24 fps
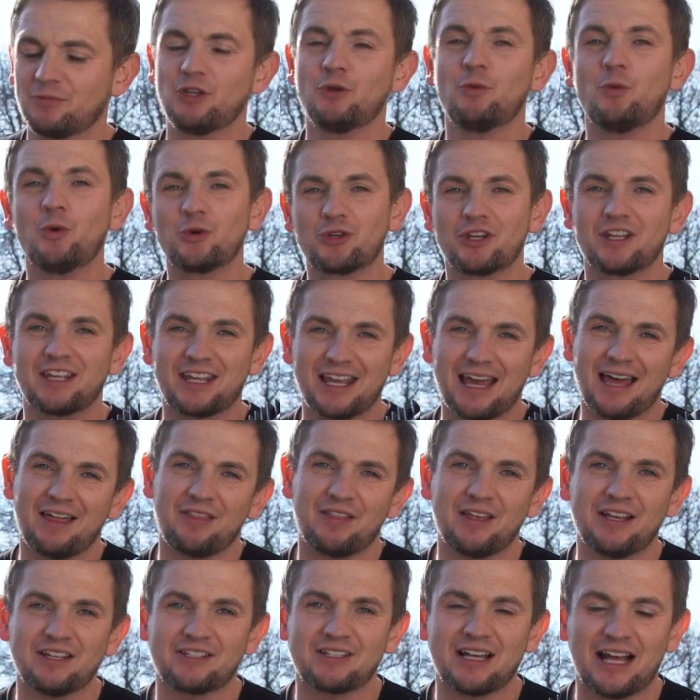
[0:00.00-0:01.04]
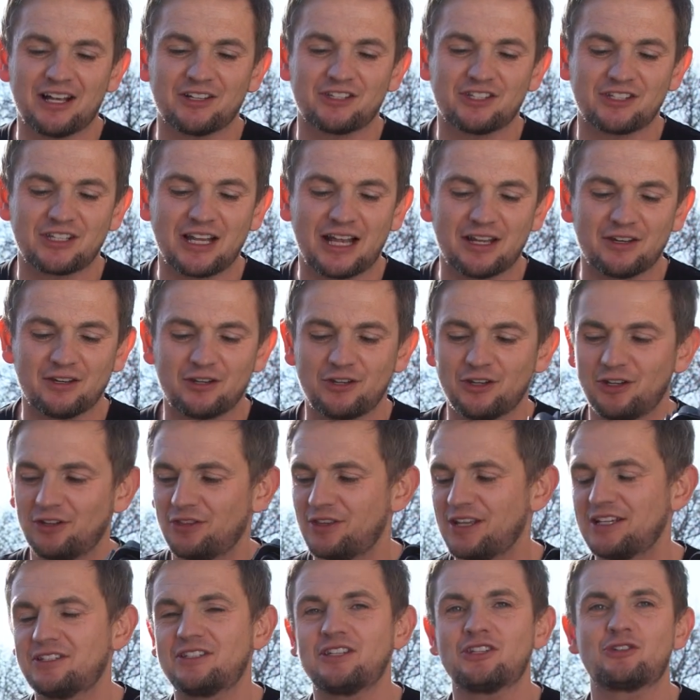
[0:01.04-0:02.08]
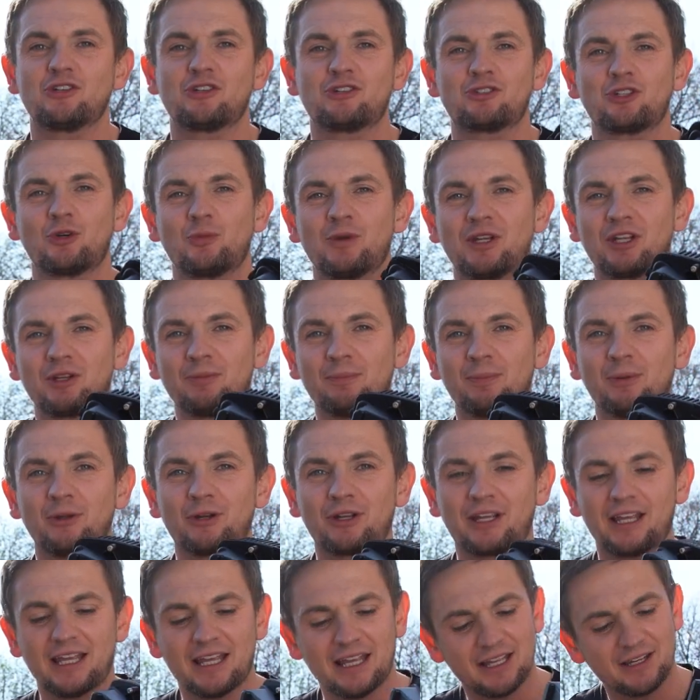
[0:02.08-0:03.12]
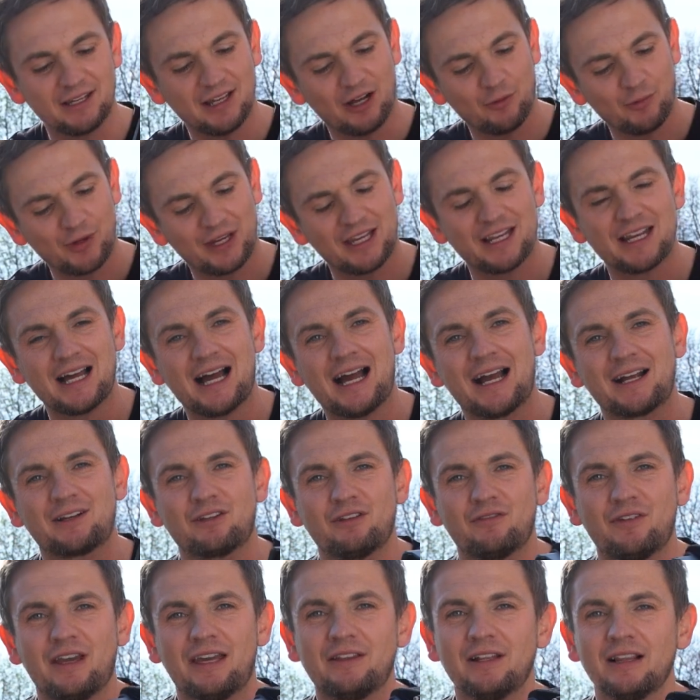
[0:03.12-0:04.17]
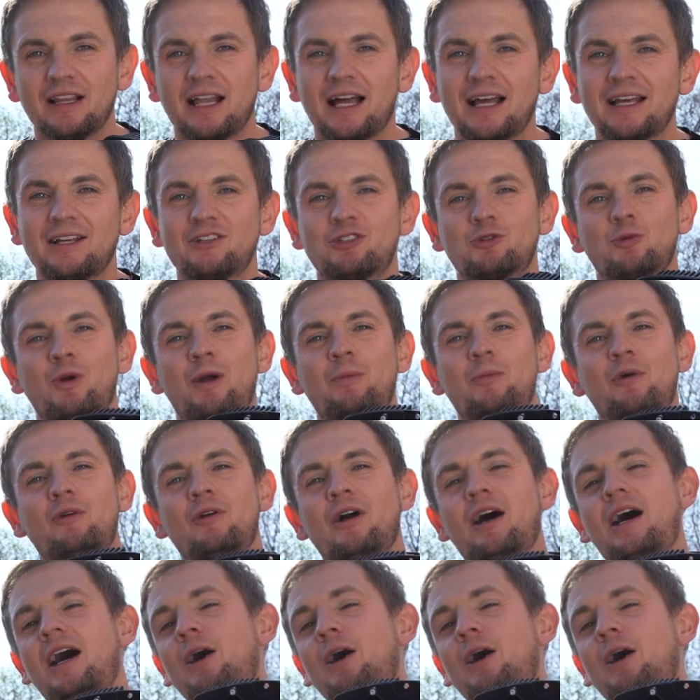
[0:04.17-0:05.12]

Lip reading: You wouldn't get this as standard. This is just so we can plug it in and we can activate the lights when we're at